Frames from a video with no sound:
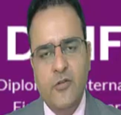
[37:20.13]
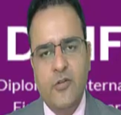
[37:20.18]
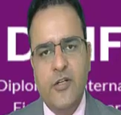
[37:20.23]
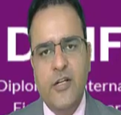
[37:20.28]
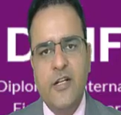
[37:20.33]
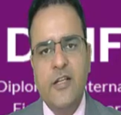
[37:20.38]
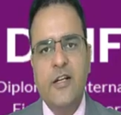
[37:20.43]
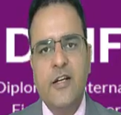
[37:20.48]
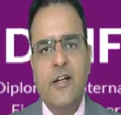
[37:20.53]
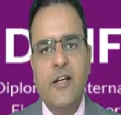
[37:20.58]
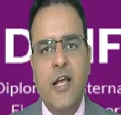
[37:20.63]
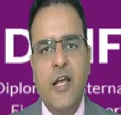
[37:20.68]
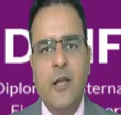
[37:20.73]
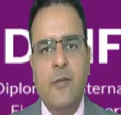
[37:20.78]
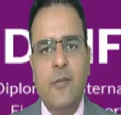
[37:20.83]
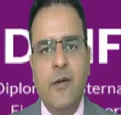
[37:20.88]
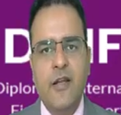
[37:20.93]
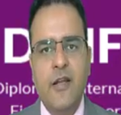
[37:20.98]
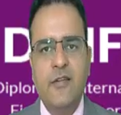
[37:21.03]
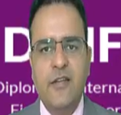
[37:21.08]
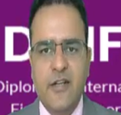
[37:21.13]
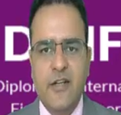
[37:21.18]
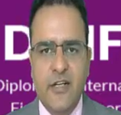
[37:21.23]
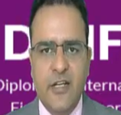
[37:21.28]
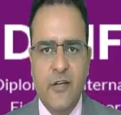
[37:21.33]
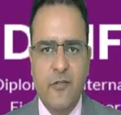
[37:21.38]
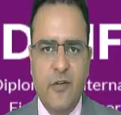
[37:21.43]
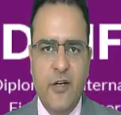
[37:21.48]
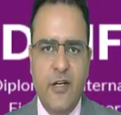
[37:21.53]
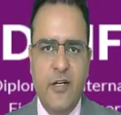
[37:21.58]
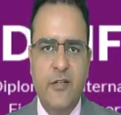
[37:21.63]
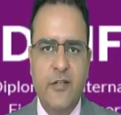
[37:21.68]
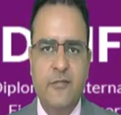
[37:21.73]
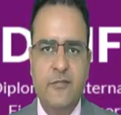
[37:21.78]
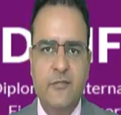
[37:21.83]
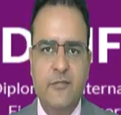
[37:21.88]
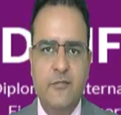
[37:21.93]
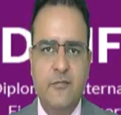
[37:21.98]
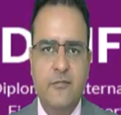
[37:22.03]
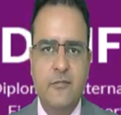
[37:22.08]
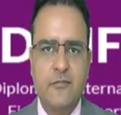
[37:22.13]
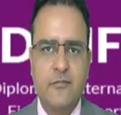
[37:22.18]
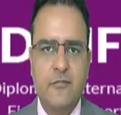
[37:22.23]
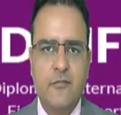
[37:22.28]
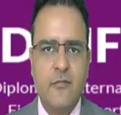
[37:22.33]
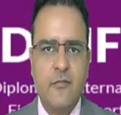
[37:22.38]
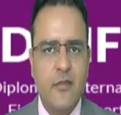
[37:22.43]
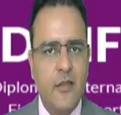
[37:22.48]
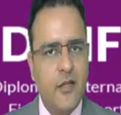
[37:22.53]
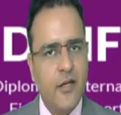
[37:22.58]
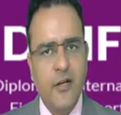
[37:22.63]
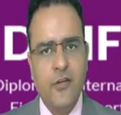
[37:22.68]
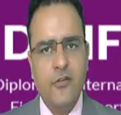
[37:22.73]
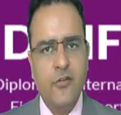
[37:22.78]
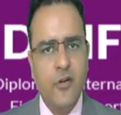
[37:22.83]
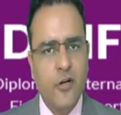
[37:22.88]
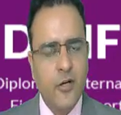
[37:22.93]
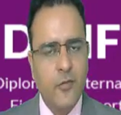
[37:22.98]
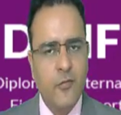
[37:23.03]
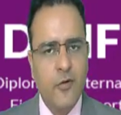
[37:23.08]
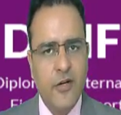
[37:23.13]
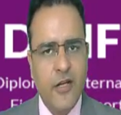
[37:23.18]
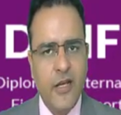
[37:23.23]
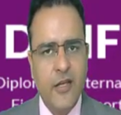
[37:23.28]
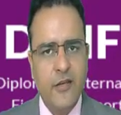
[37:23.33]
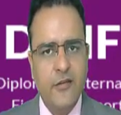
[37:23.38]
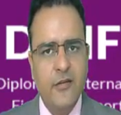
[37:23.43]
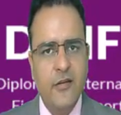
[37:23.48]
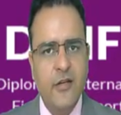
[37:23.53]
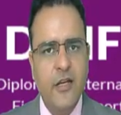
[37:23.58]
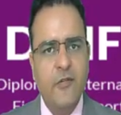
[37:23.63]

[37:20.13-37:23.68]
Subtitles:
So till the time it is indefinite and is not amortized,